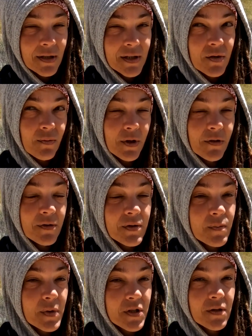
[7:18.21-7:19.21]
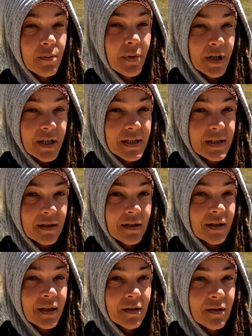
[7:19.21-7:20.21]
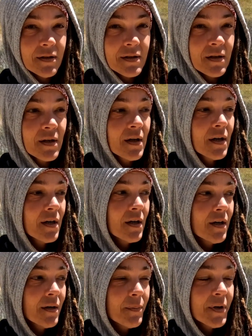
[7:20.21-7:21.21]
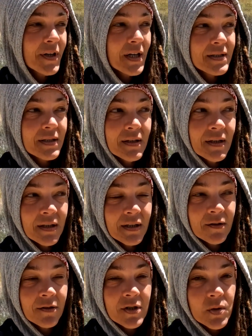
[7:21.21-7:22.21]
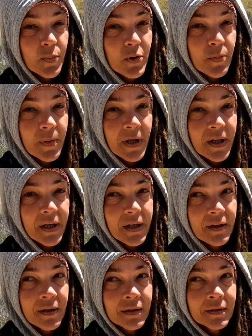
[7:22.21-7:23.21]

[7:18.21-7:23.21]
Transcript: It's one of those Mr. Buddy tent heaters, but that tent heater, it's propane.